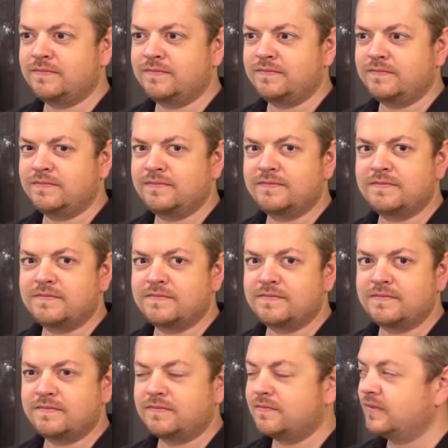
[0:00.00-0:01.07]

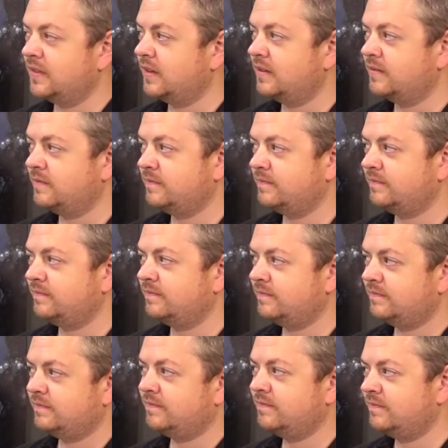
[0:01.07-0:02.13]

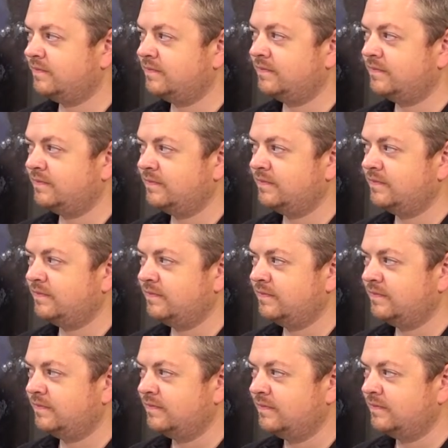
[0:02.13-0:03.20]

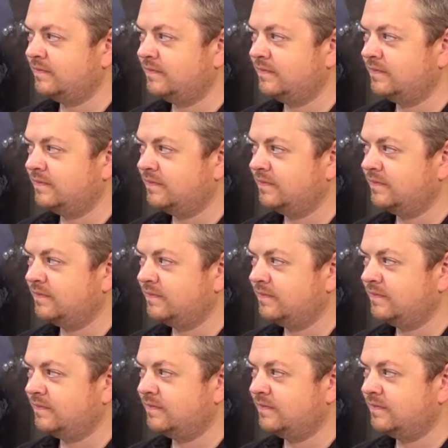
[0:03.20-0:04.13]
(not speaking)